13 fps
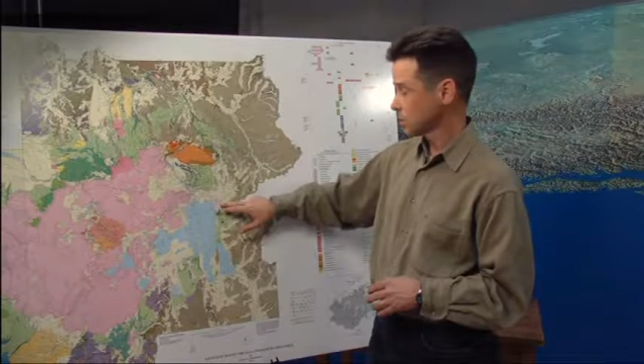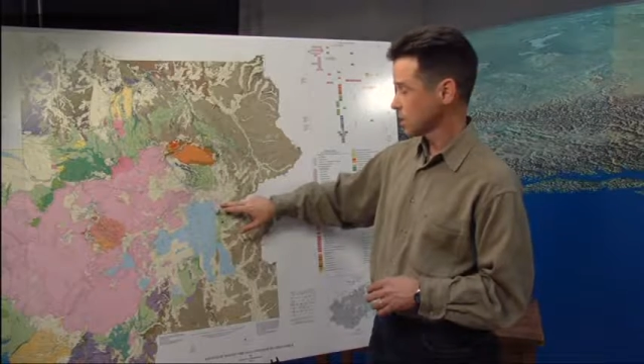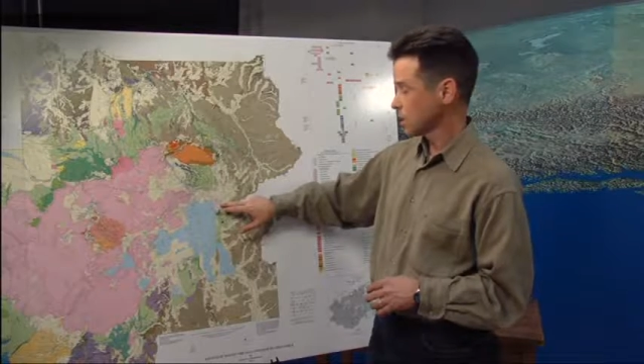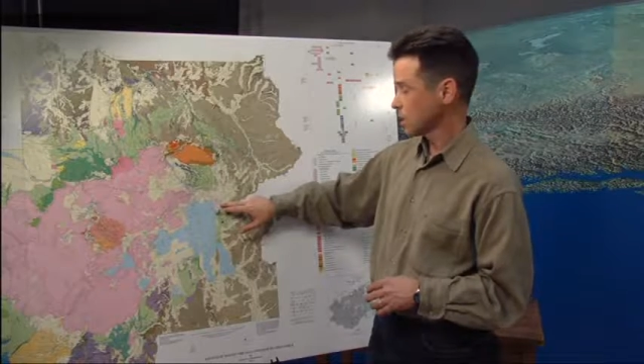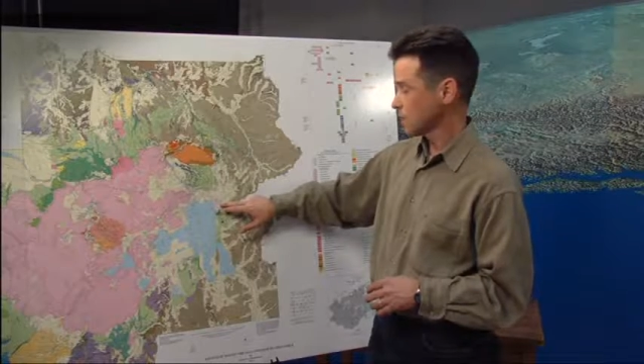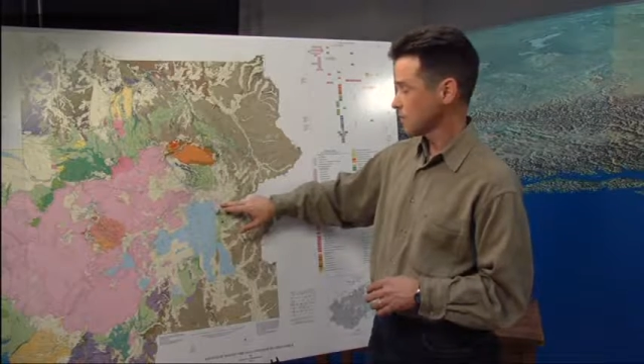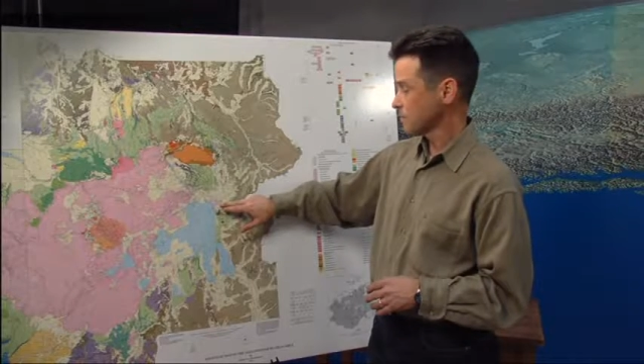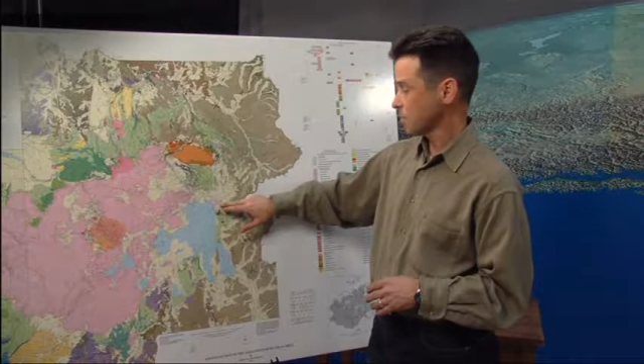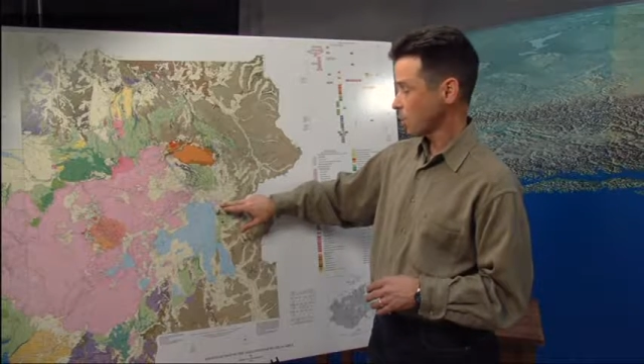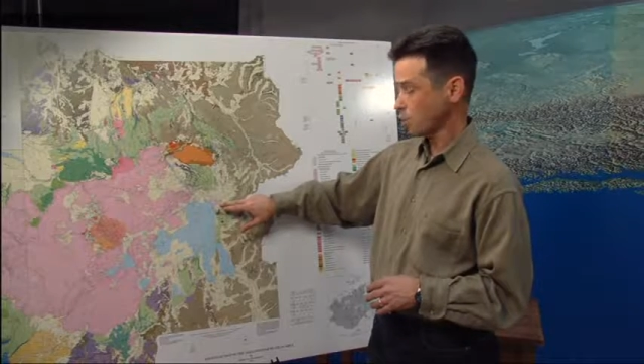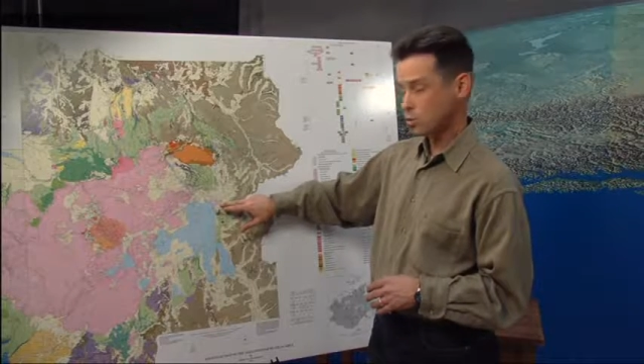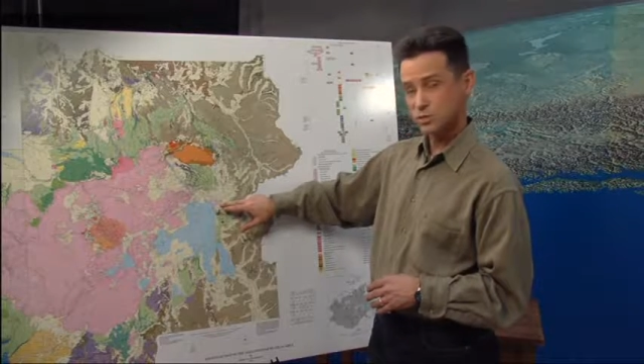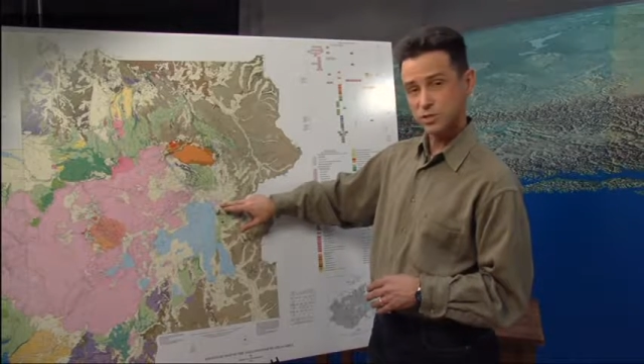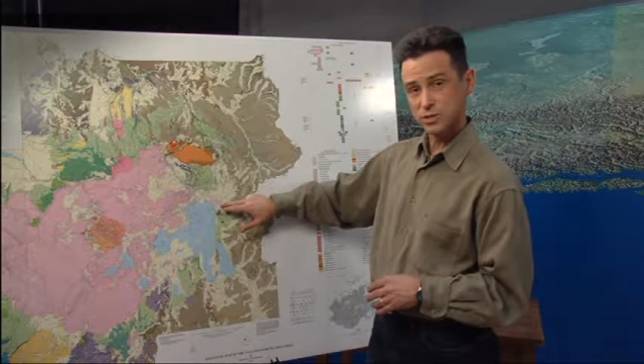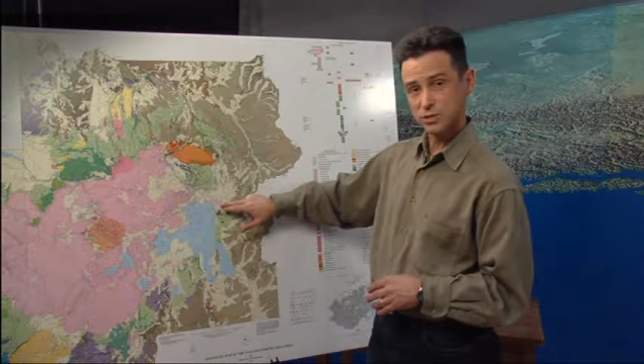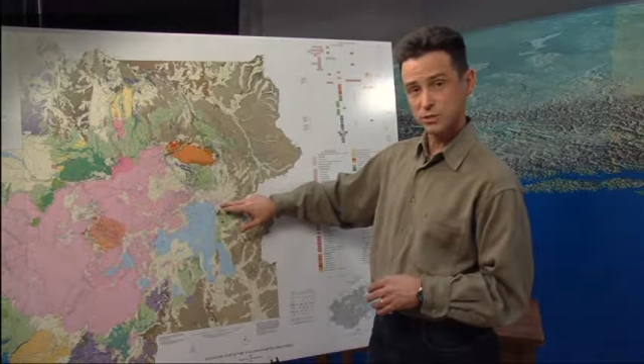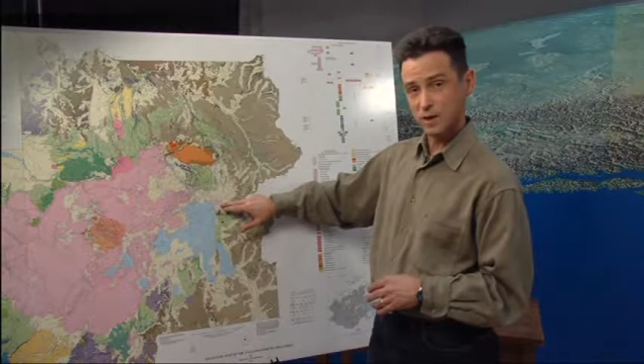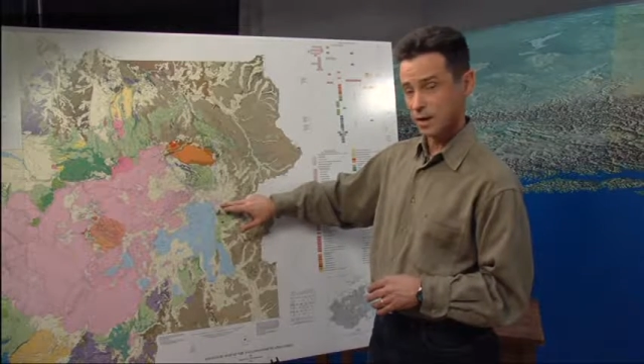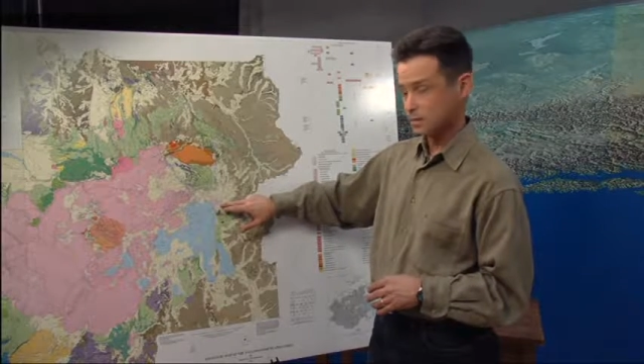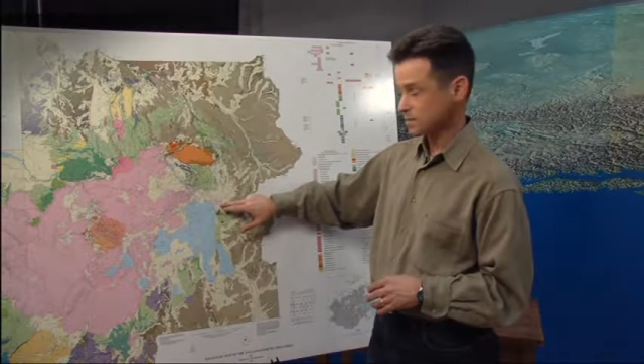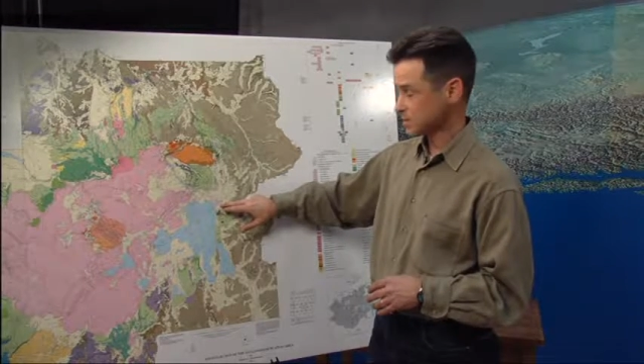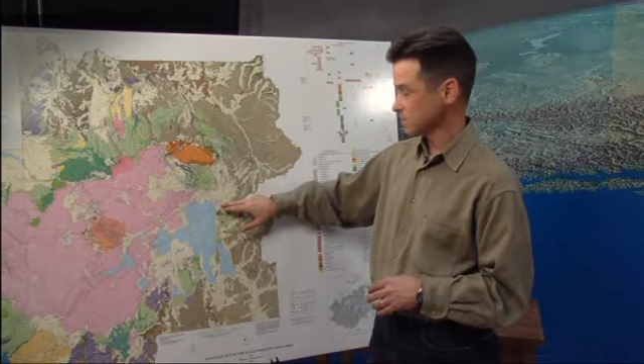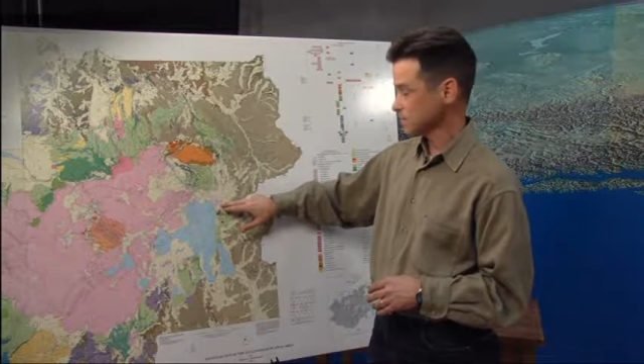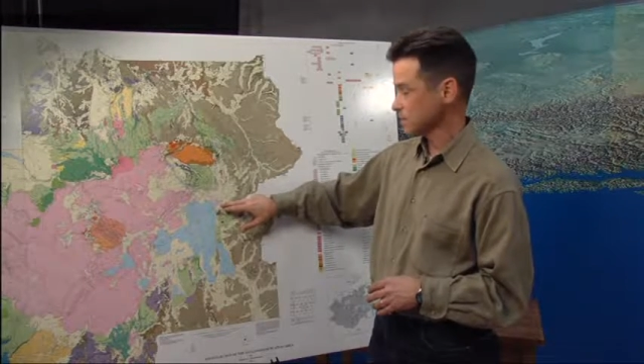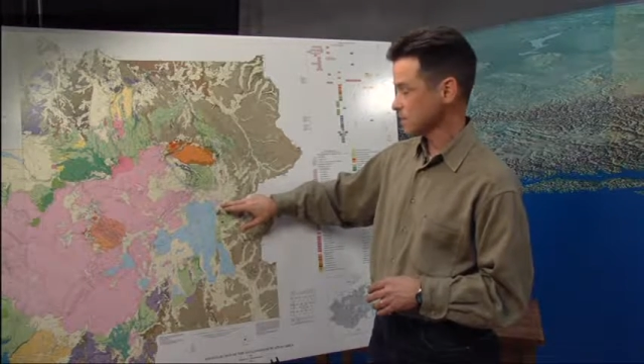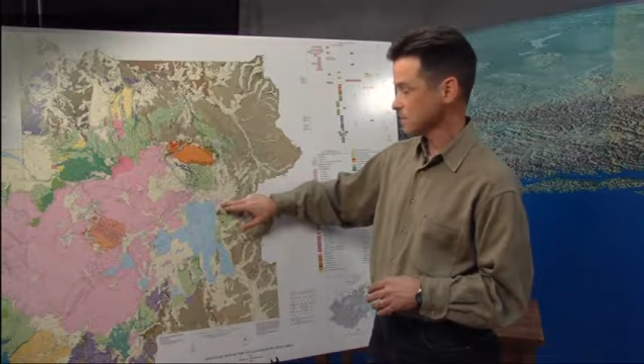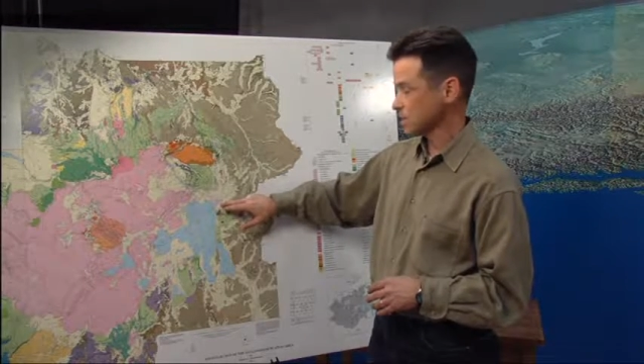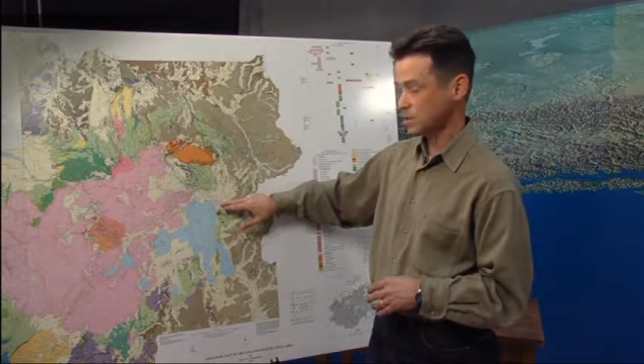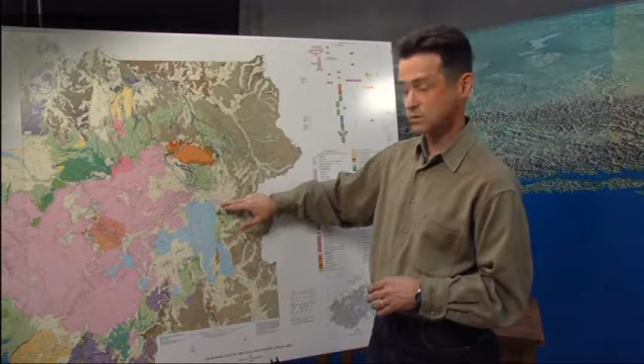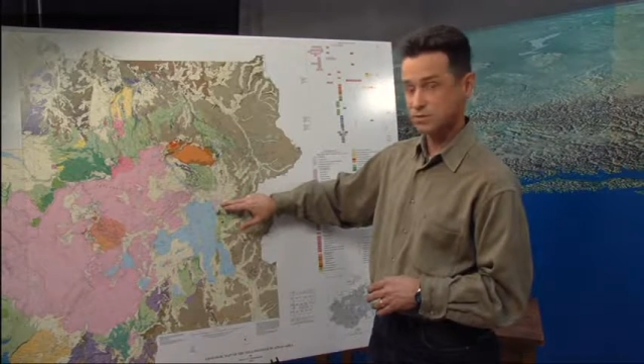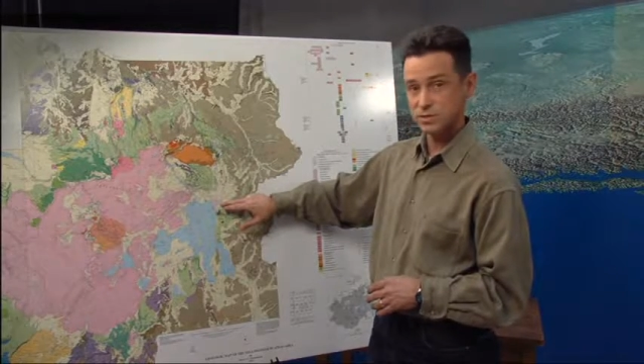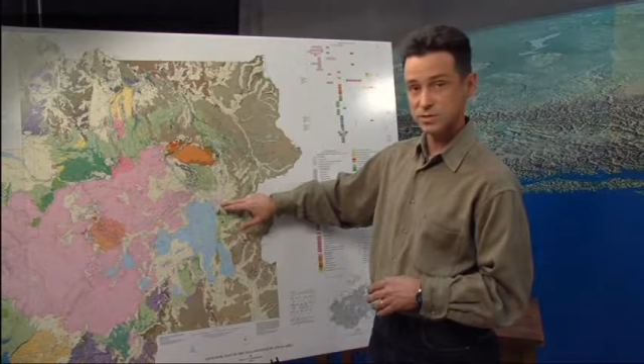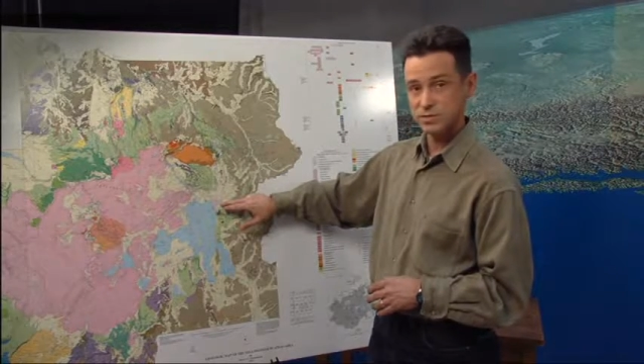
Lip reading: holes in the ground, sometimes hundreds